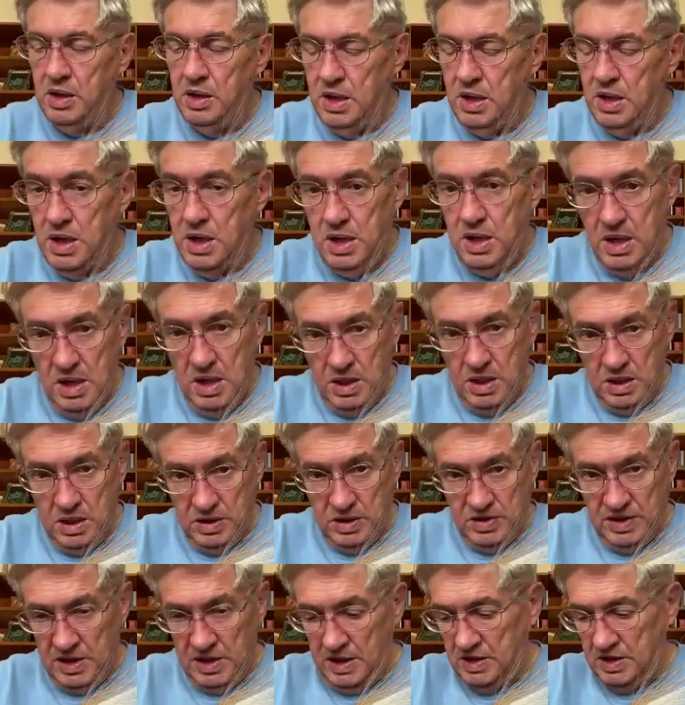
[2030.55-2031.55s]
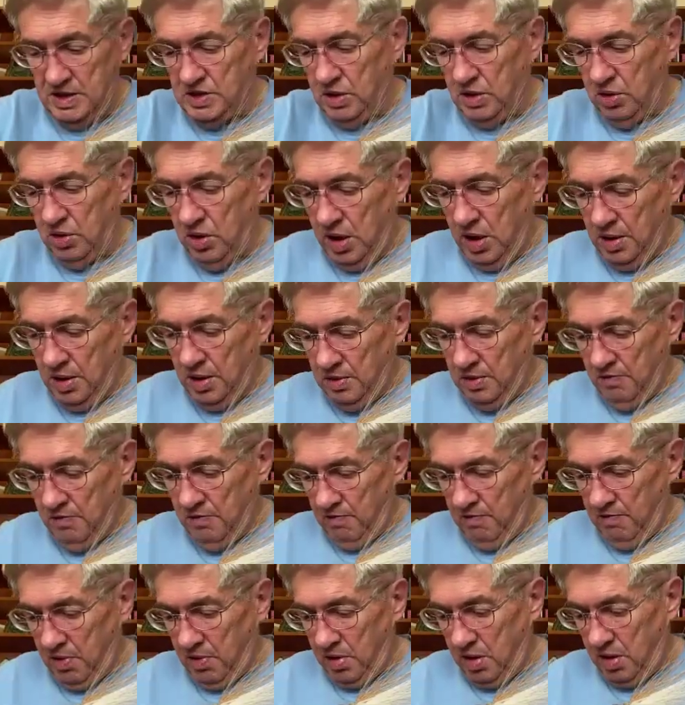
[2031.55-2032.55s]
It's a lot
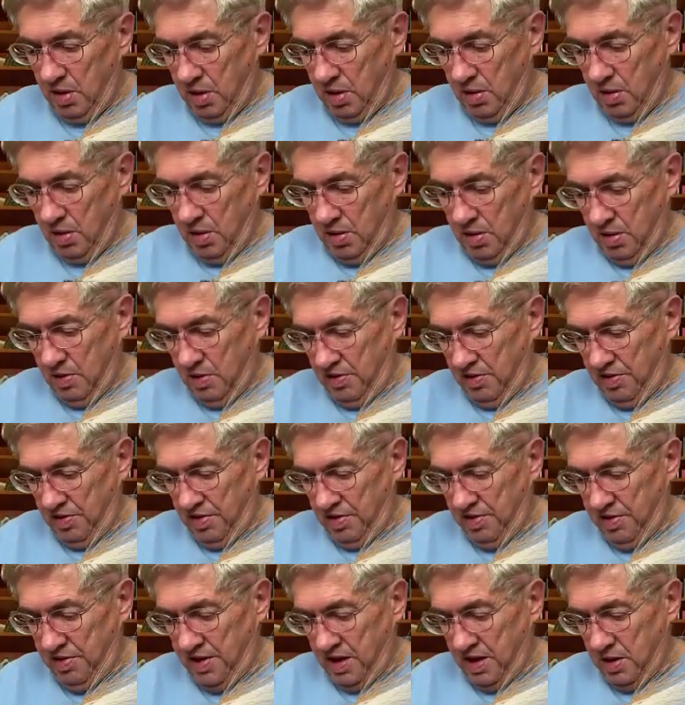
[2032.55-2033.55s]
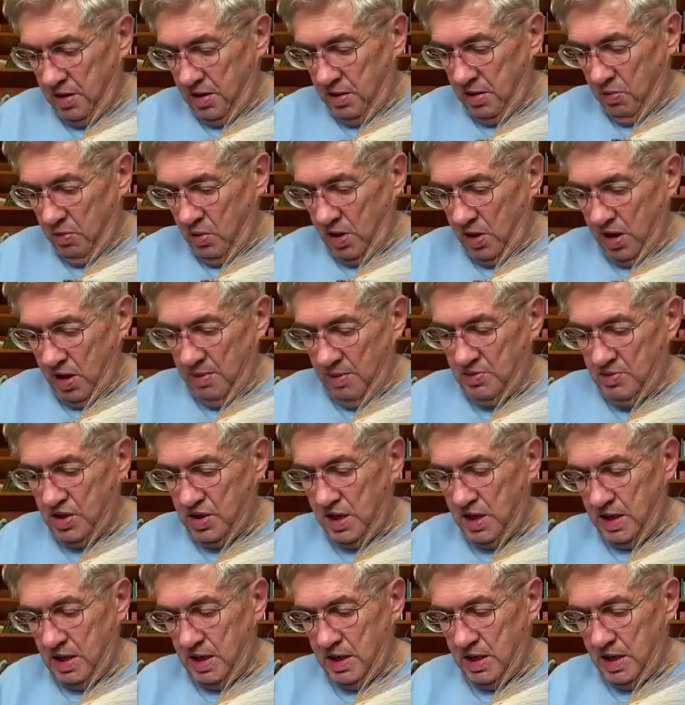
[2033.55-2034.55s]
thicker where I'm
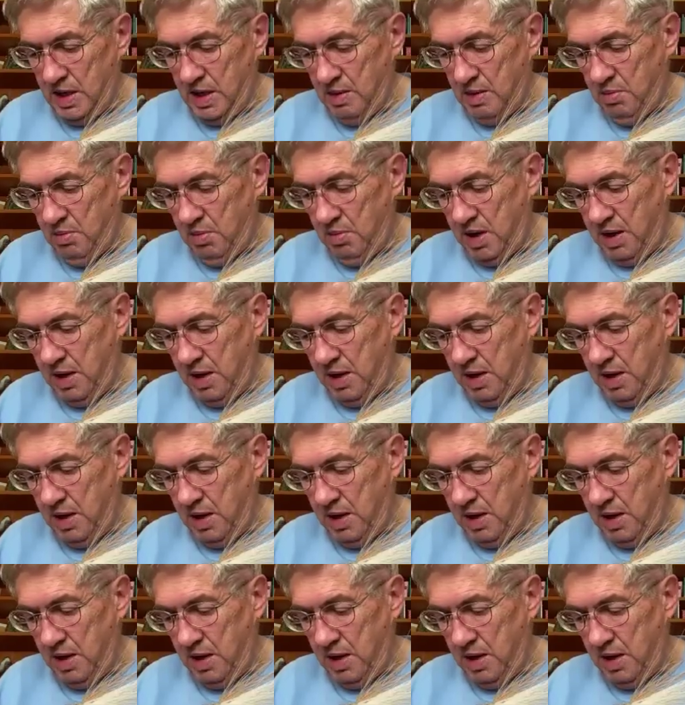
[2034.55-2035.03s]
tying it in.